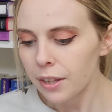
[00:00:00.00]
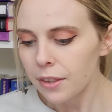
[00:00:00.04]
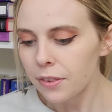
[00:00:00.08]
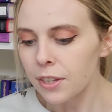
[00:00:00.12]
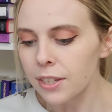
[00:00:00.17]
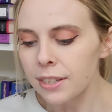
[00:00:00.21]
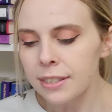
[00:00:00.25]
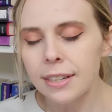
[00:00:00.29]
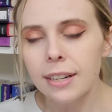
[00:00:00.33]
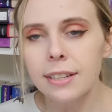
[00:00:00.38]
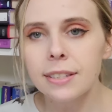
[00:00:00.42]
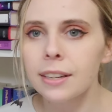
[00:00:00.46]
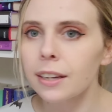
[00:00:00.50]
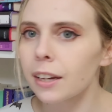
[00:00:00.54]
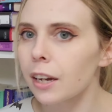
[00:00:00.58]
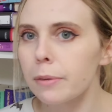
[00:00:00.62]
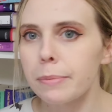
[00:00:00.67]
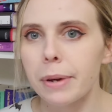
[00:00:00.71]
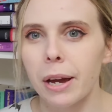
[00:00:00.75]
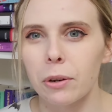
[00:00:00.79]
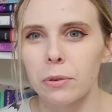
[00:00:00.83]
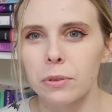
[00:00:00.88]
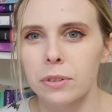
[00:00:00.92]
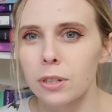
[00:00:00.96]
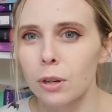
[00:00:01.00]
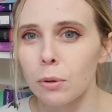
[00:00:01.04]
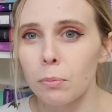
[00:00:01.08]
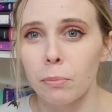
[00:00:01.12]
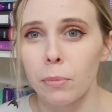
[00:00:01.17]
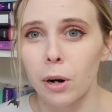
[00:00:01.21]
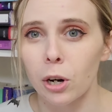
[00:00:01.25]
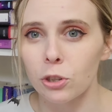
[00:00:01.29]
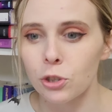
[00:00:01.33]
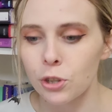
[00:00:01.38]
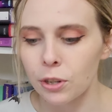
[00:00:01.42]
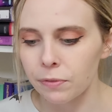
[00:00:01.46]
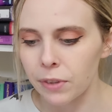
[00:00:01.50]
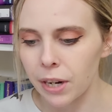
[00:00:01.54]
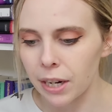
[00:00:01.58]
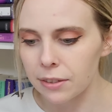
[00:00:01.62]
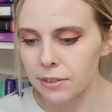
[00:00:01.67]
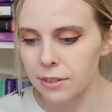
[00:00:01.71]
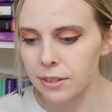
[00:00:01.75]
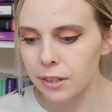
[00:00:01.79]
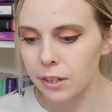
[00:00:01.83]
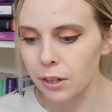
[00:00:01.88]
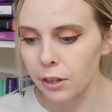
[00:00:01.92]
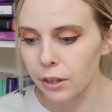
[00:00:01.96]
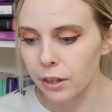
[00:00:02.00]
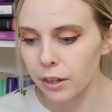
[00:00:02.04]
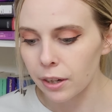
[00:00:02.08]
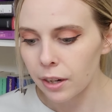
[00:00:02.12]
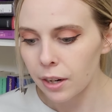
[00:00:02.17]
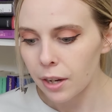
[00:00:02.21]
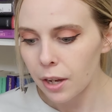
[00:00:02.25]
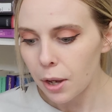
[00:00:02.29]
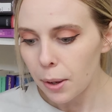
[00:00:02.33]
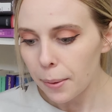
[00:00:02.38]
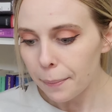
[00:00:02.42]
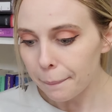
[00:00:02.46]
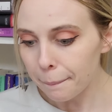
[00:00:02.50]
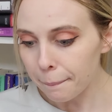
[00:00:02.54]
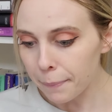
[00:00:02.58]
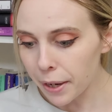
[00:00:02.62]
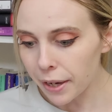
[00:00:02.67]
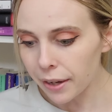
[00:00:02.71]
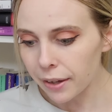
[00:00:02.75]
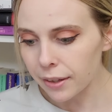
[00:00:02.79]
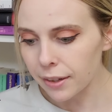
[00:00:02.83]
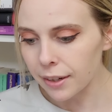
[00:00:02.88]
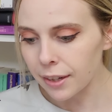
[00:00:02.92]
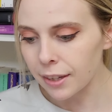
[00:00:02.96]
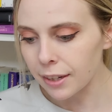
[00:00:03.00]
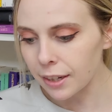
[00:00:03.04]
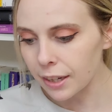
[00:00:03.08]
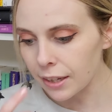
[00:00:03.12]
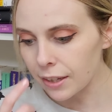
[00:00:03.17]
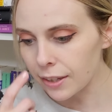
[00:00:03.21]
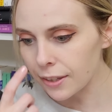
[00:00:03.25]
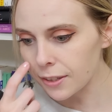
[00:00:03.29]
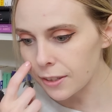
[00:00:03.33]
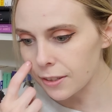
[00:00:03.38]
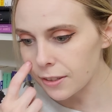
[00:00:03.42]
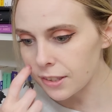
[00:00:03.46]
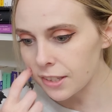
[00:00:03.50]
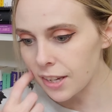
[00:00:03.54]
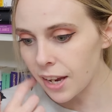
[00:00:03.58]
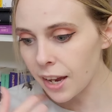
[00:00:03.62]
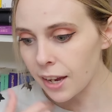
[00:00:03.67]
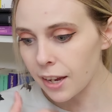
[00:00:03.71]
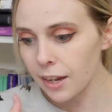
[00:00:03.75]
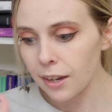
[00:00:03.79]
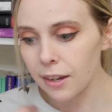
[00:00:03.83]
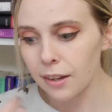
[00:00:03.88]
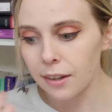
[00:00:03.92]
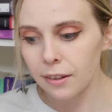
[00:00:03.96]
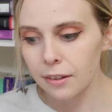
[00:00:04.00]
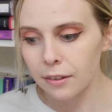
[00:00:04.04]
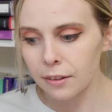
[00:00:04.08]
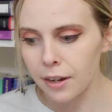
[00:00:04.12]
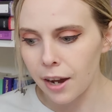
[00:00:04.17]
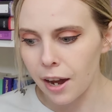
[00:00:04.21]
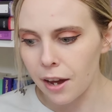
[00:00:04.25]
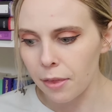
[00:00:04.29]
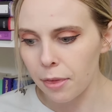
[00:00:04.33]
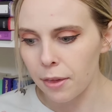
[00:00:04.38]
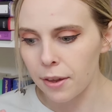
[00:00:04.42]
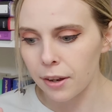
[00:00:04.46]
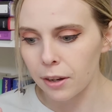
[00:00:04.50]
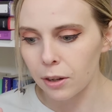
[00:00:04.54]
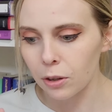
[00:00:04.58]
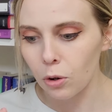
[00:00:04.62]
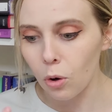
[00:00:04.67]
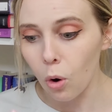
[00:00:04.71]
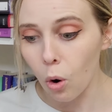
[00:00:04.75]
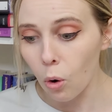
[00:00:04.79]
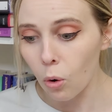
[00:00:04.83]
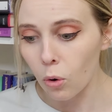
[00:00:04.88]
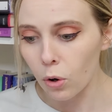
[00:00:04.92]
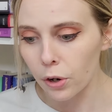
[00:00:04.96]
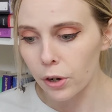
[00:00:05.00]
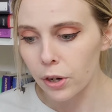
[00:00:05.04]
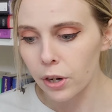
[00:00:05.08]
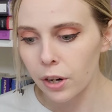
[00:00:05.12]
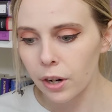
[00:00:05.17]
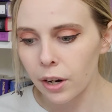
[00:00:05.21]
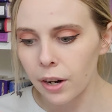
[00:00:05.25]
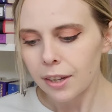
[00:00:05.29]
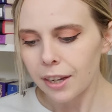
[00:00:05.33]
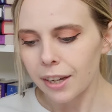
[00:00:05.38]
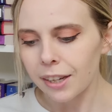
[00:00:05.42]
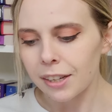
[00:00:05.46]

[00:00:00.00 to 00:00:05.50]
This doesn't come out until March of next year, but it is a gothic horror.